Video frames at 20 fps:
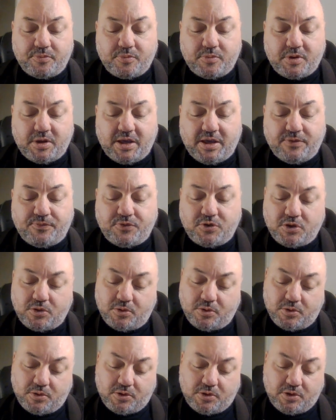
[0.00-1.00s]

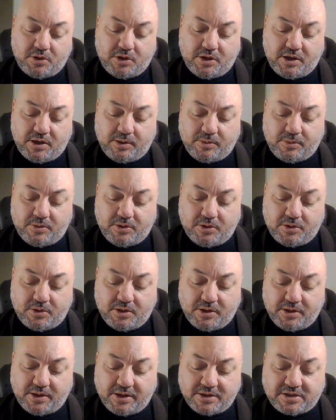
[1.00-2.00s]

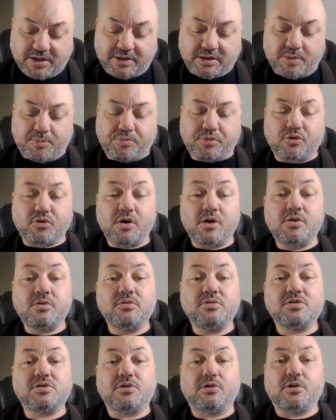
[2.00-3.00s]
it's like the
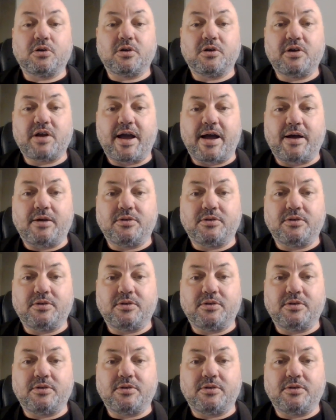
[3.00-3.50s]
pros learn how